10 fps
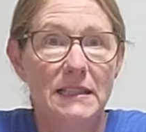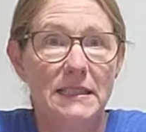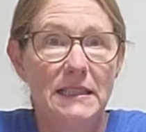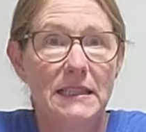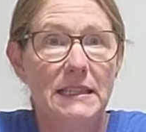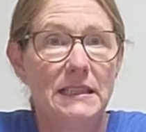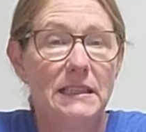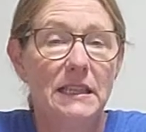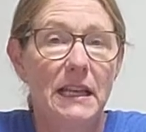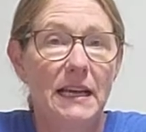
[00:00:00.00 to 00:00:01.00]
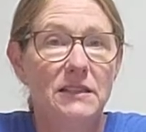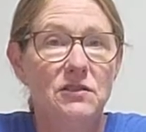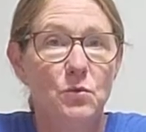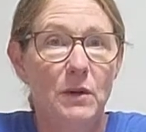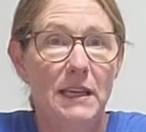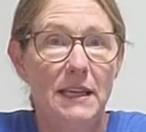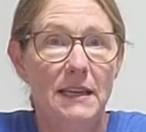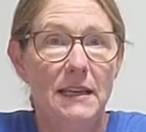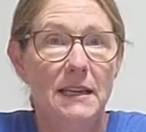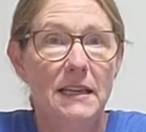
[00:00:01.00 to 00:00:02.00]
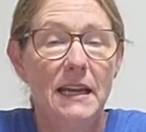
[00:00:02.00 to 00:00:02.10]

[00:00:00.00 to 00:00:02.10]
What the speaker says: did last week